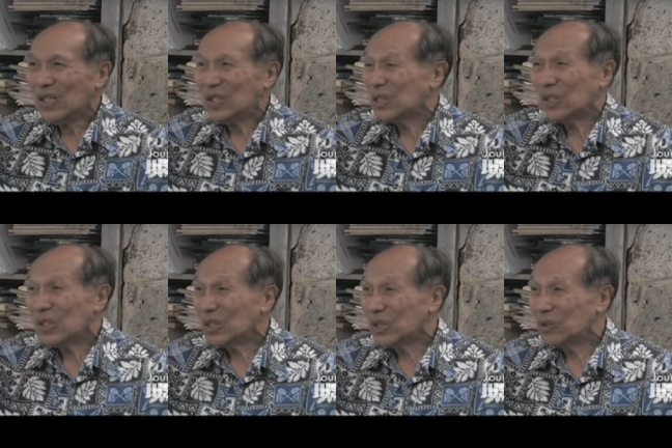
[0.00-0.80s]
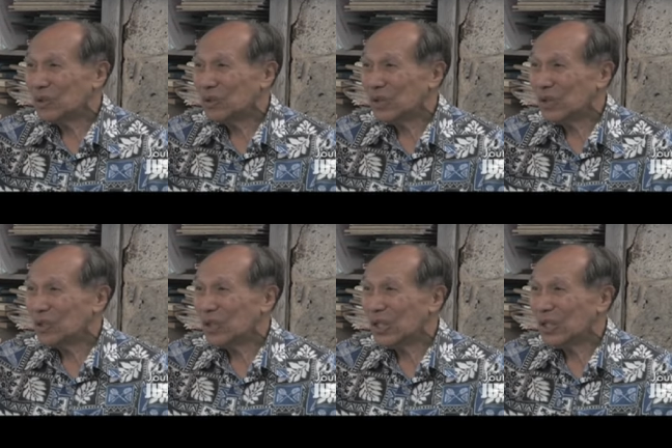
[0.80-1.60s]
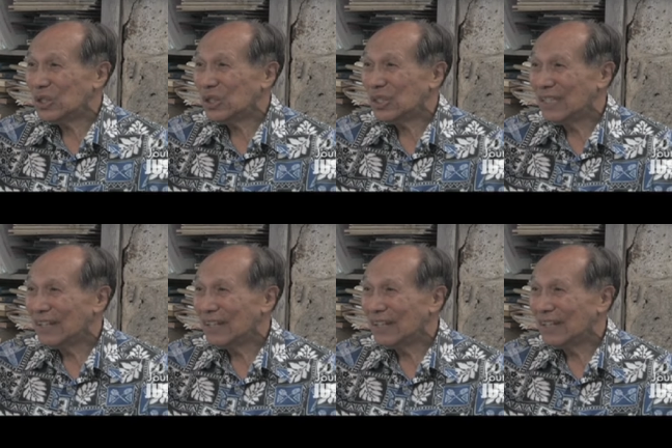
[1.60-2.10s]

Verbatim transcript: So that's how it was arranged.